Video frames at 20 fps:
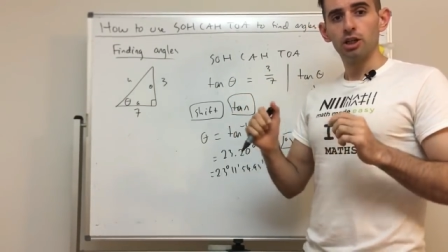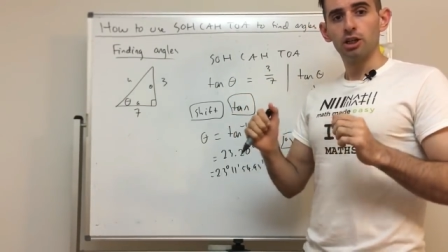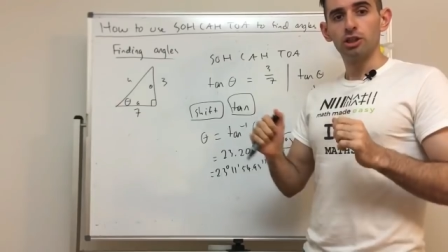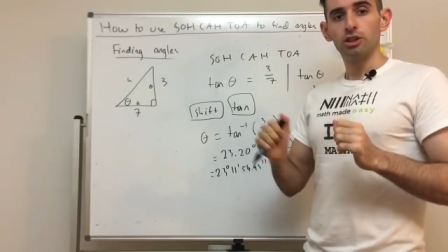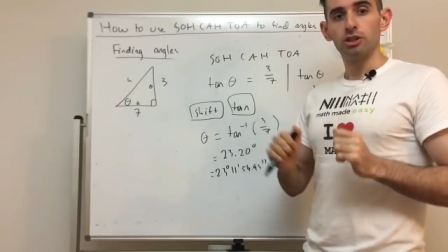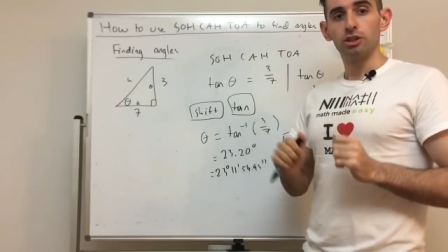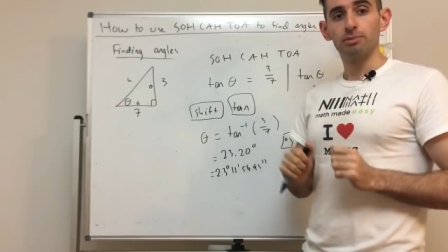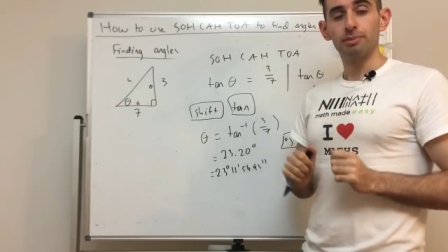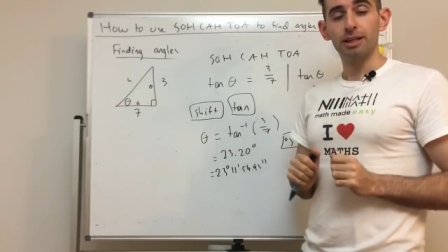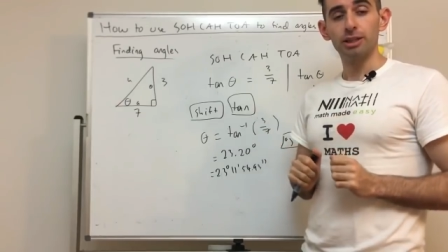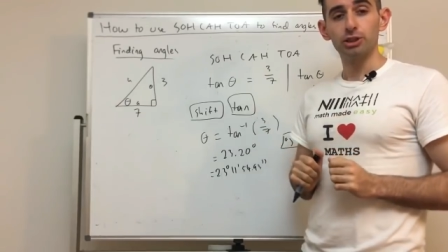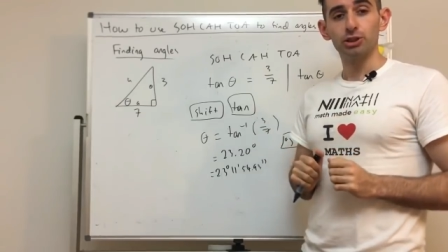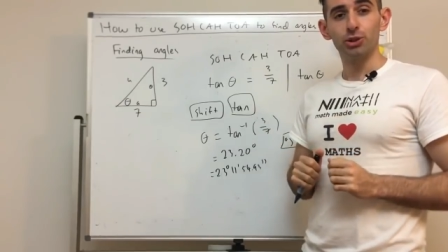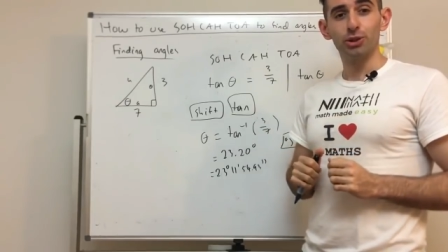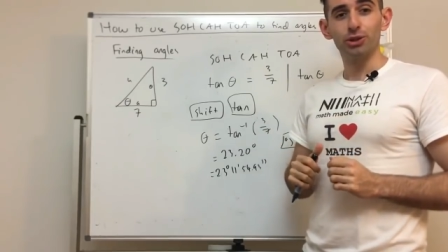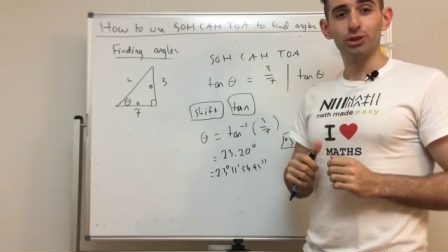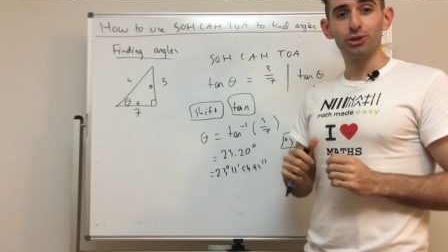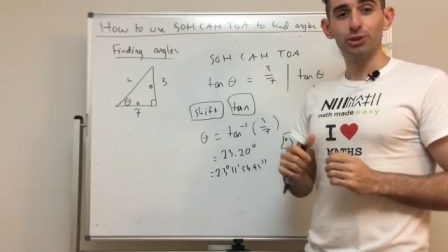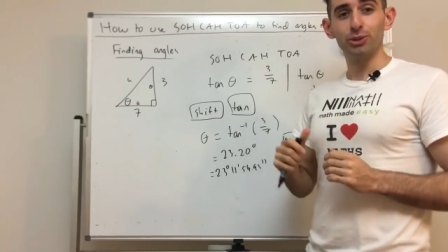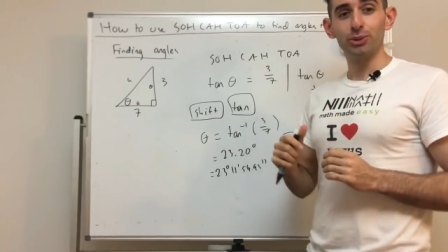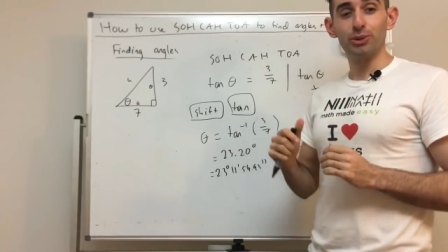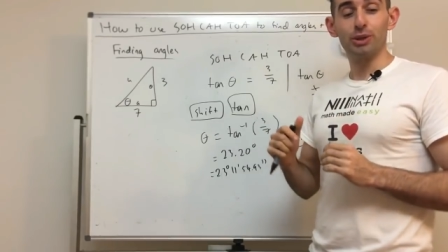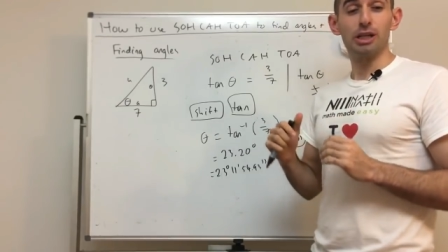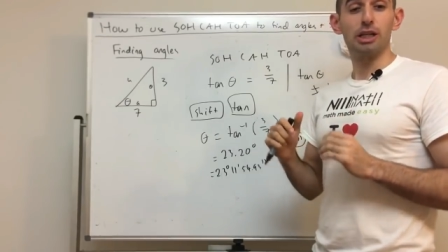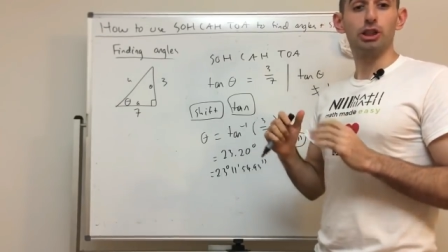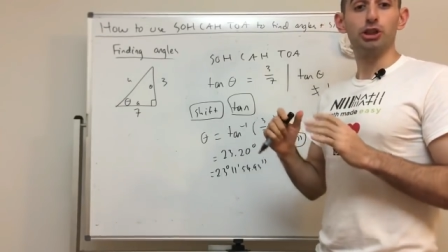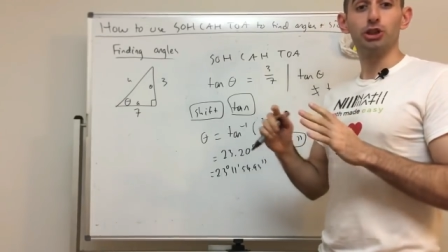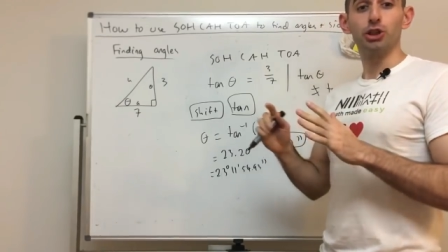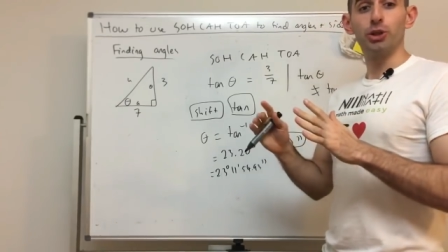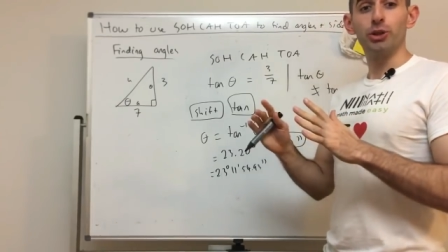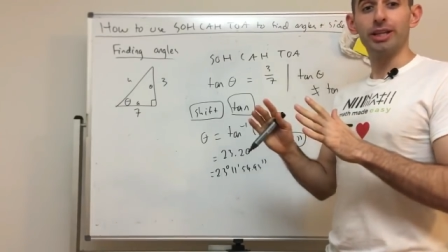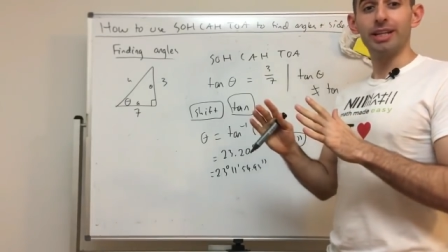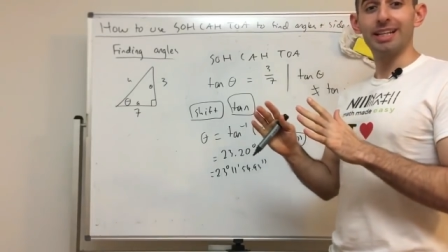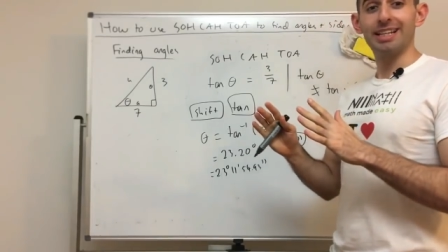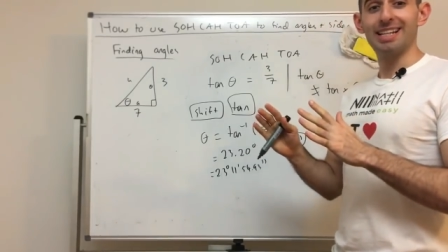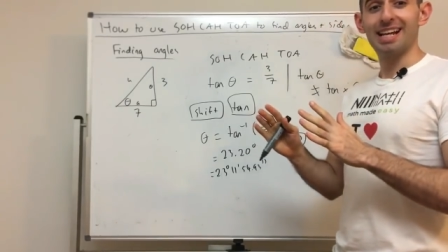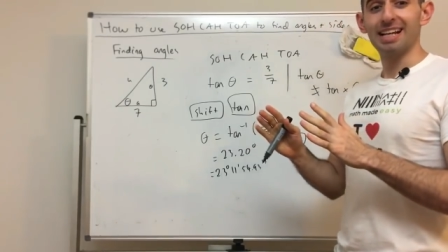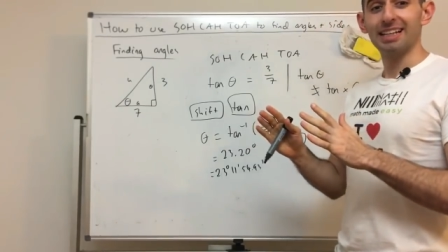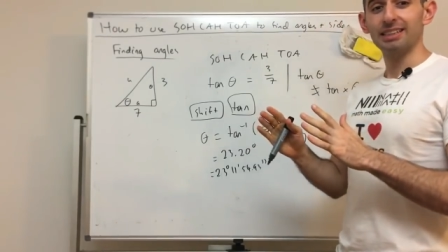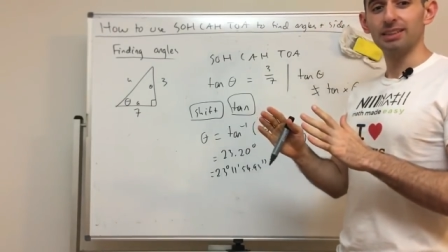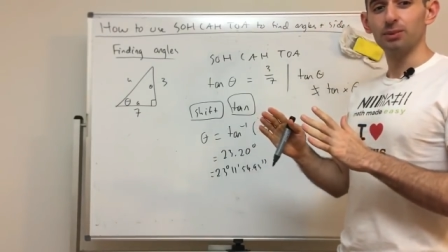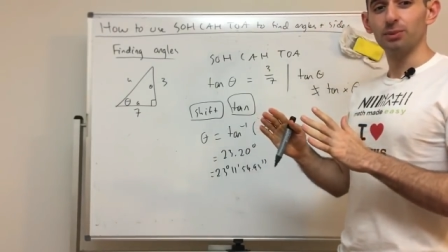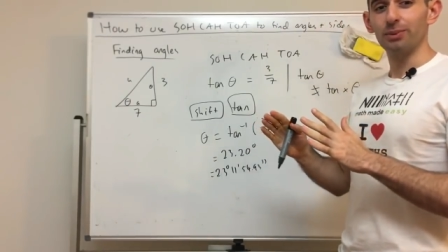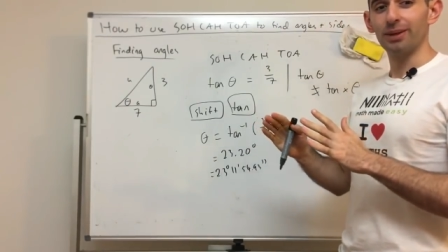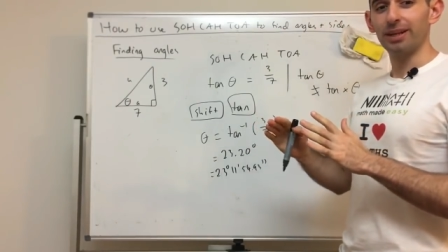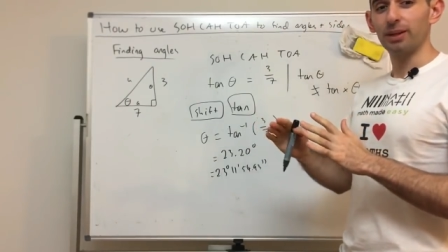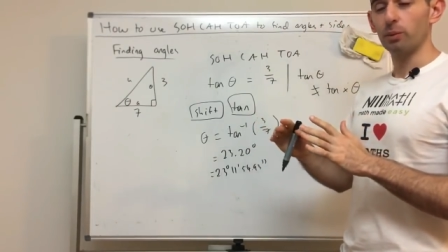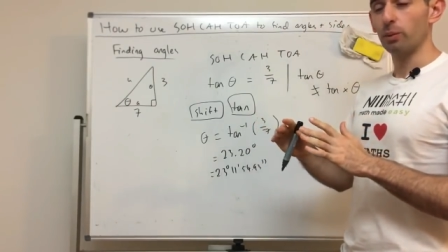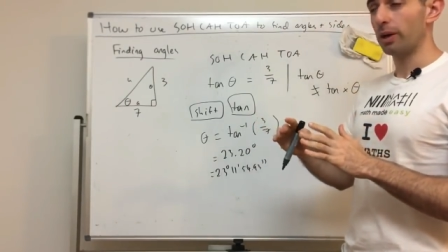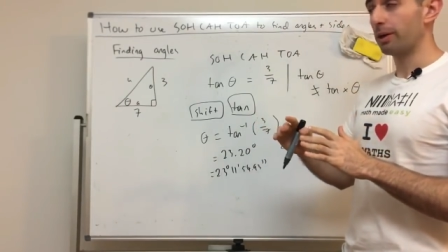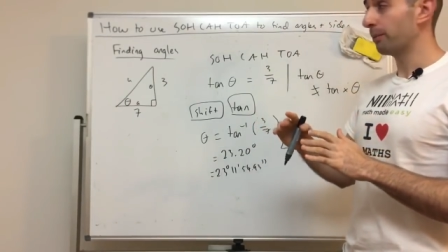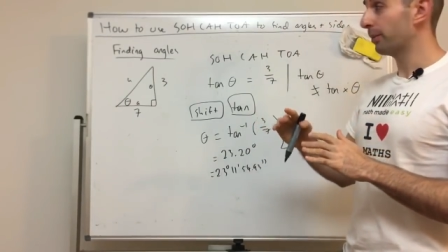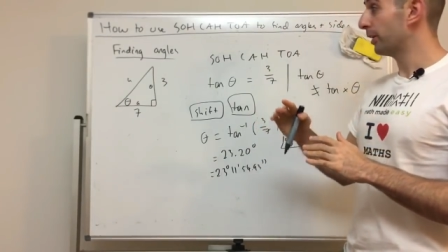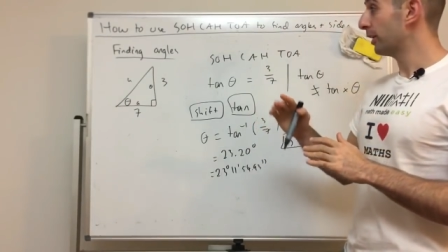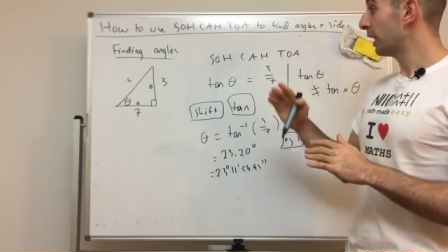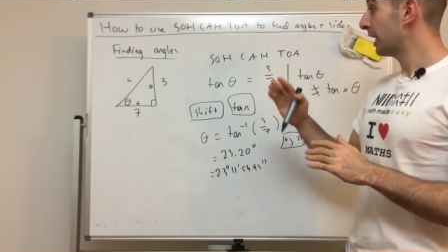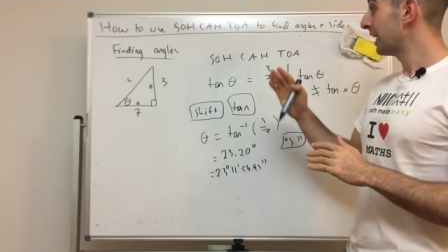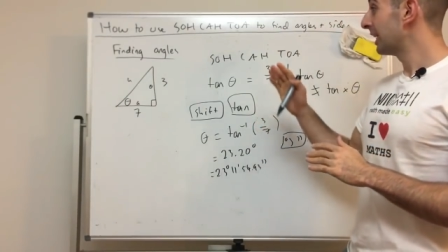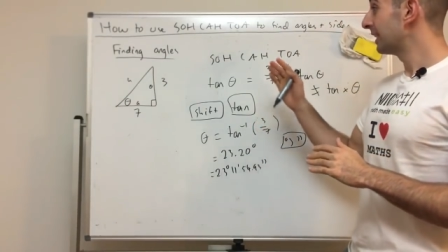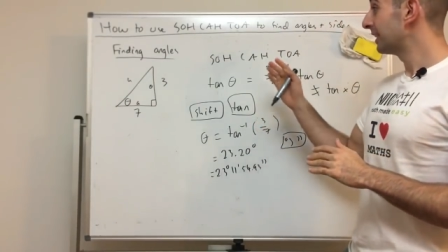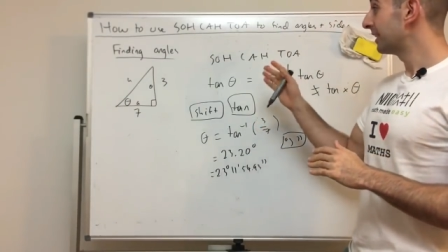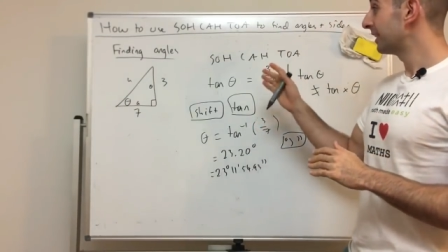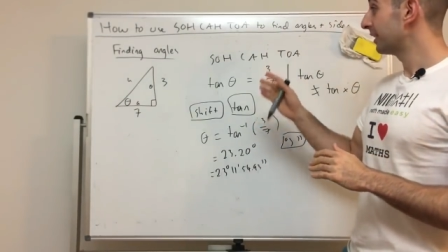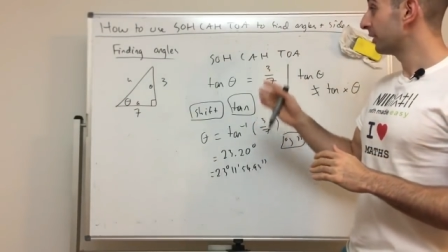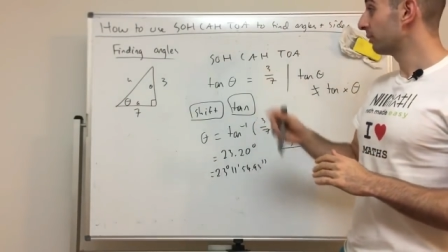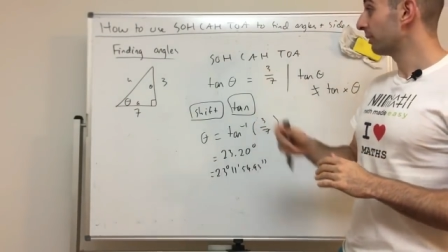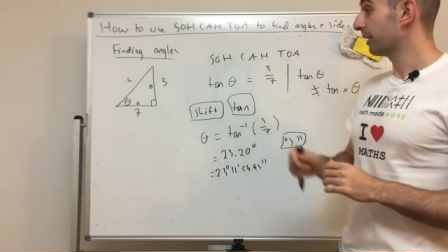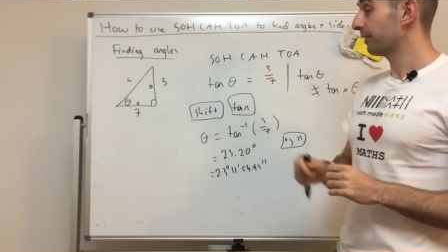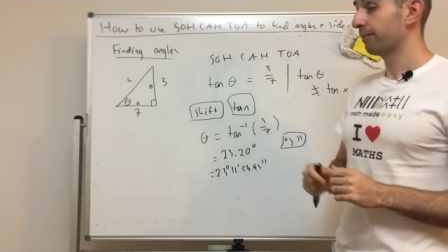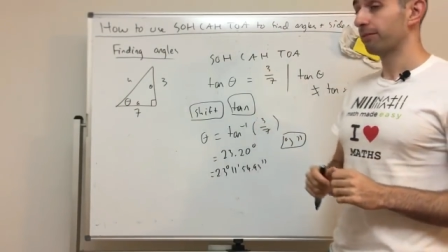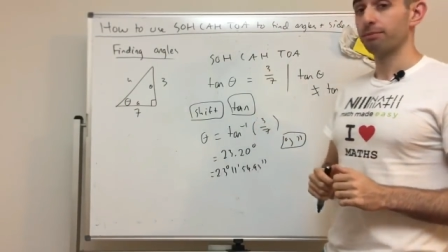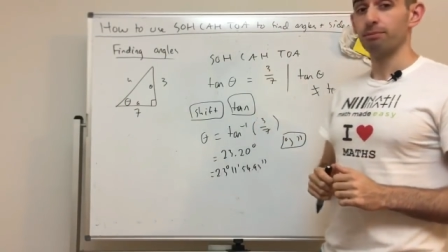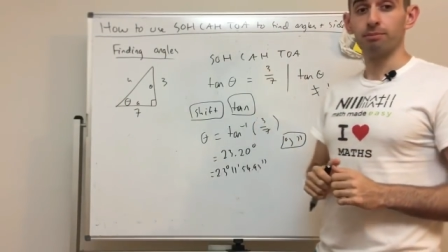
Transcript: So make sure to tune in next week when we deal with